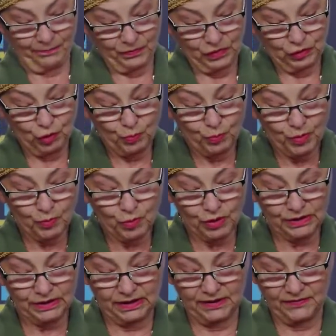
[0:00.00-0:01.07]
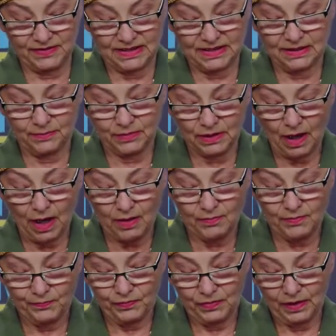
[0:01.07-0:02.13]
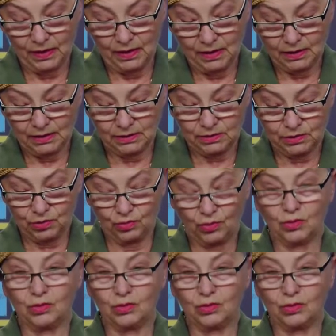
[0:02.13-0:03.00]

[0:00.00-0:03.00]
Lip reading: and her will to help all of us